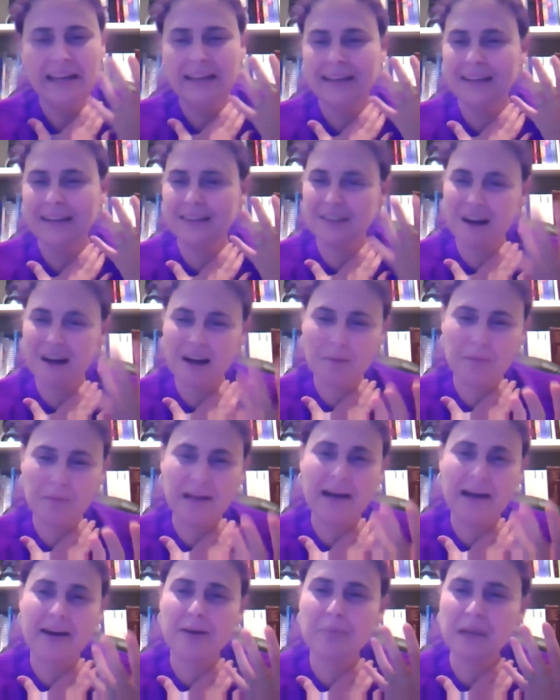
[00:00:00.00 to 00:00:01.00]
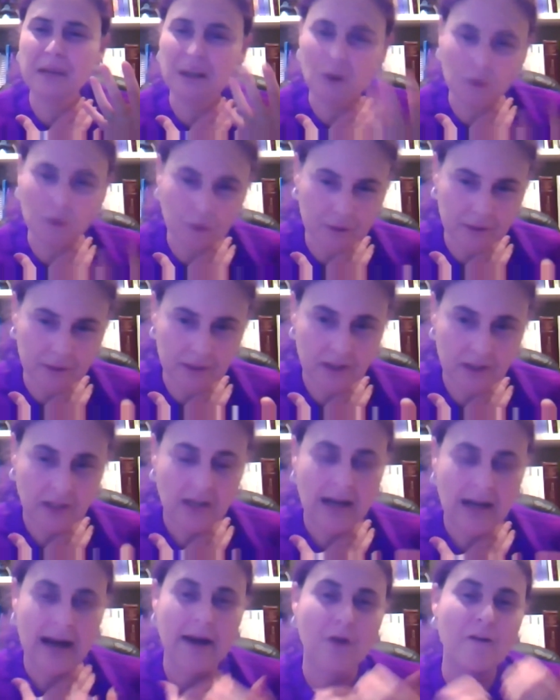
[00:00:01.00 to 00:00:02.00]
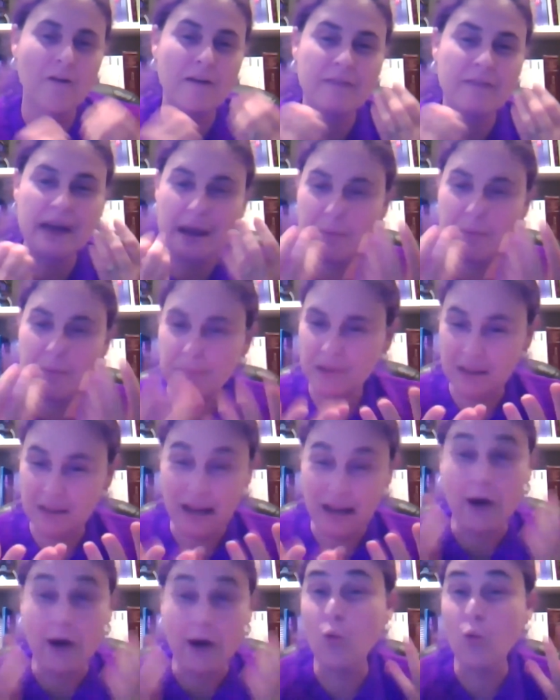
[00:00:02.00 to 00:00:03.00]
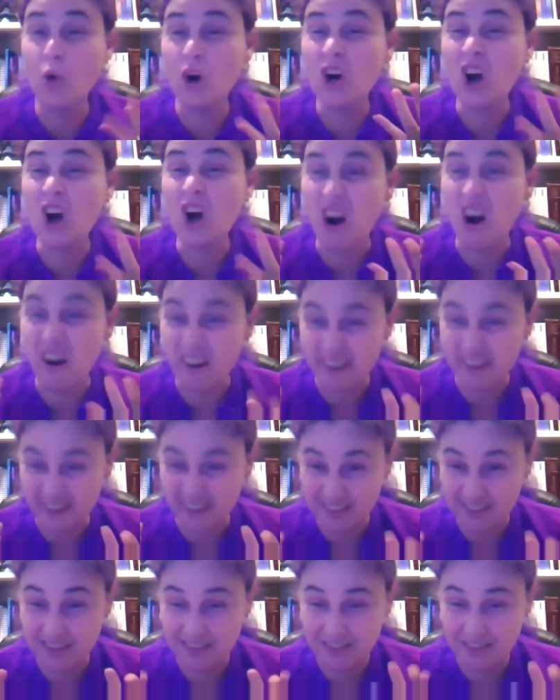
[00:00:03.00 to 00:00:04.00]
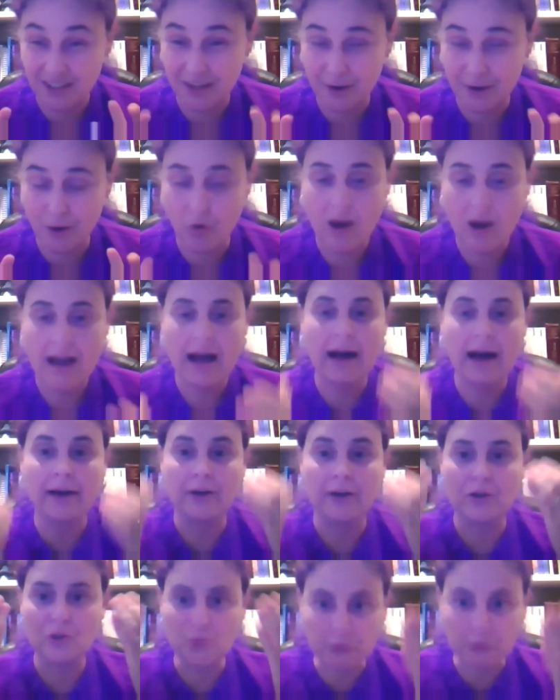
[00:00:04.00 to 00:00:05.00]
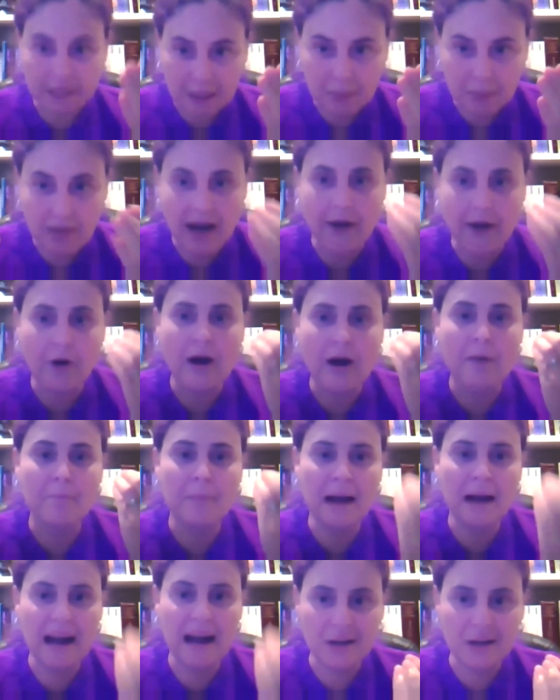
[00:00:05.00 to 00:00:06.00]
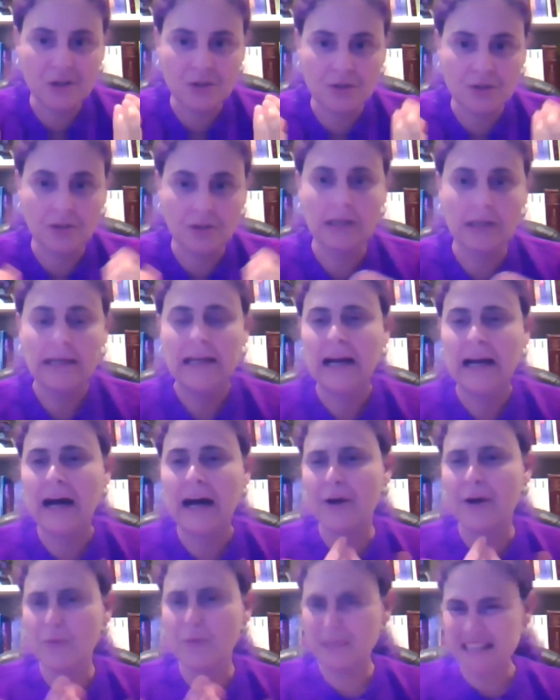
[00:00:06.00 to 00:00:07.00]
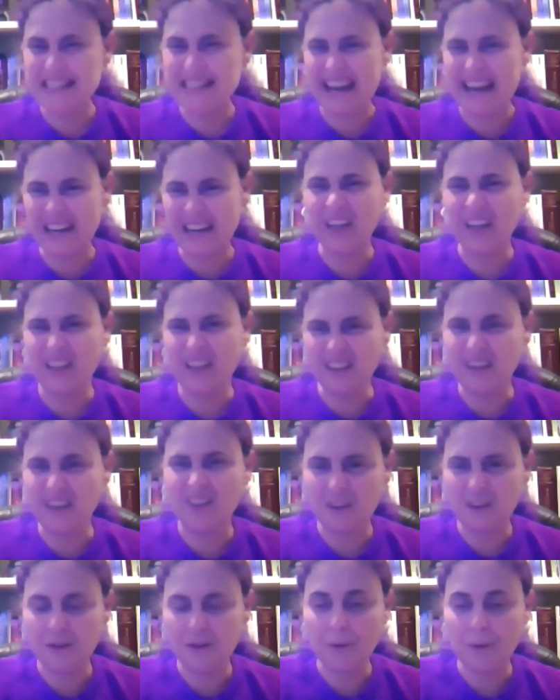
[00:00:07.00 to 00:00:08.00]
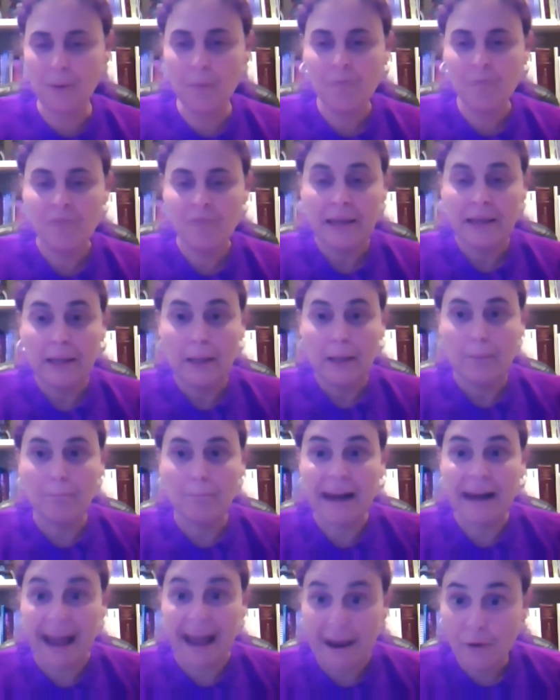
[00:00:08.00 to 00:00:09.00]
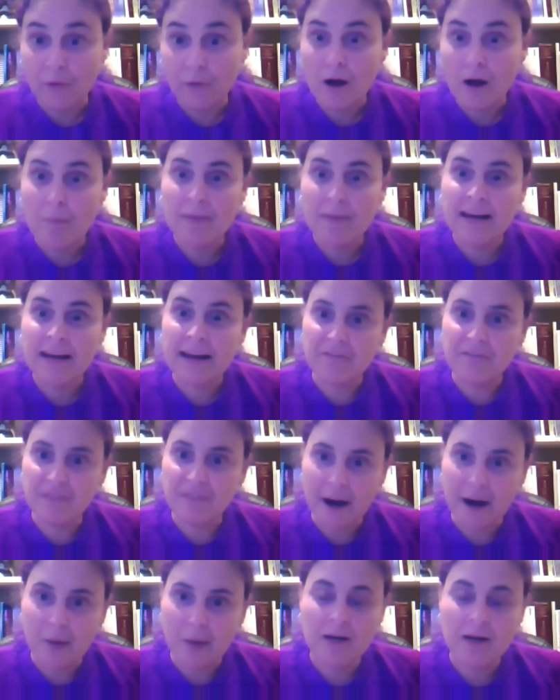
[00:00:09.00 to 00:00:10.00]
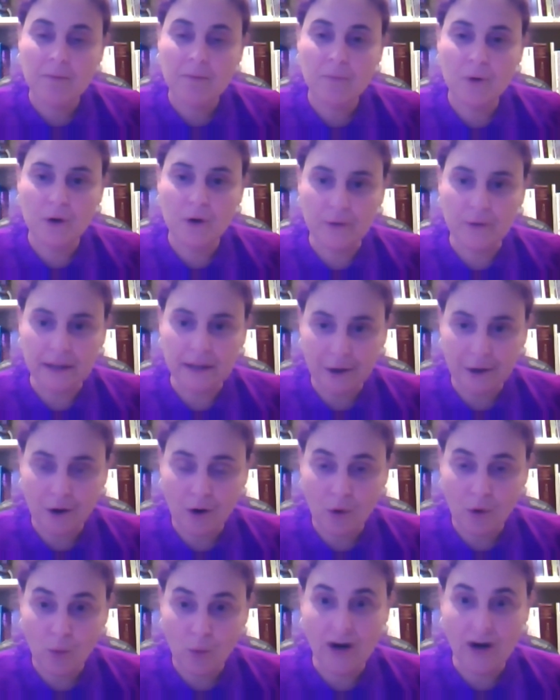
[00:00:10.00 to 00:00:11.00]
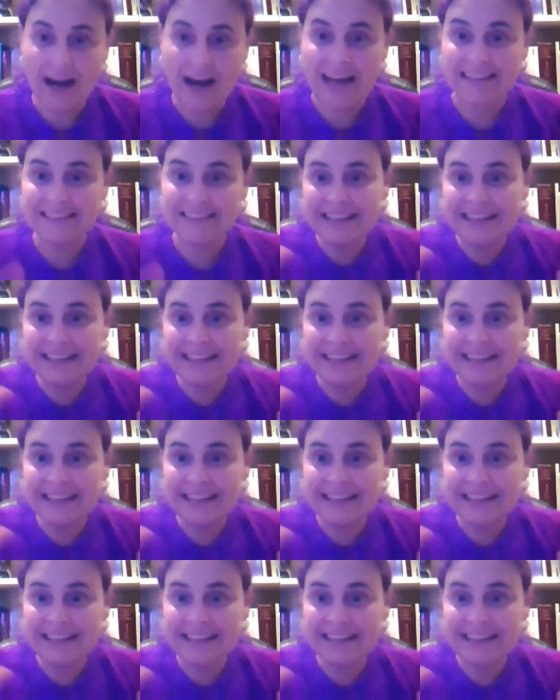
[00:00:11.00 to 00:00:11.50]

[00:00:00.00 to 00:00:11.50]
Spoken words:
They taught me how to be good, how to have empathy, how to work hard, how to dream, how to have passion, how to be dedicated, But I grew up in an environment in Puerto Rico where I didn't